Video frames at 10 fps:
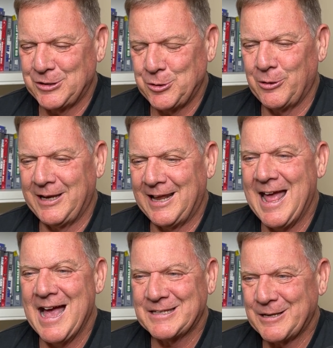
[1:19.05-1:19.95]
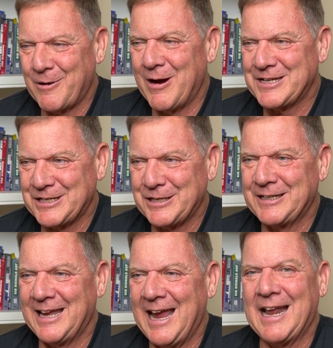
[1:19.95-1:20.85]
Julian asked a
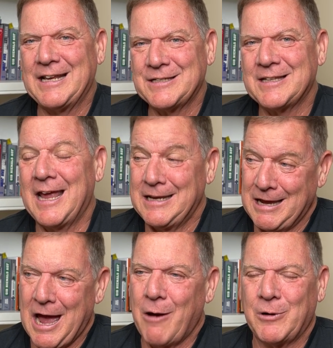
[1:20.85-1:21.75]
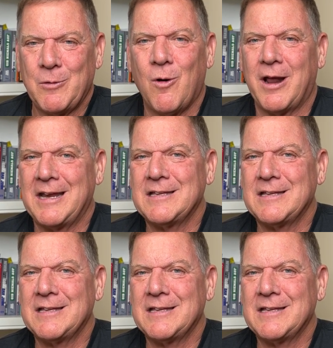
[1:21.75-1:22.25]
question, and his and he got what he wanted.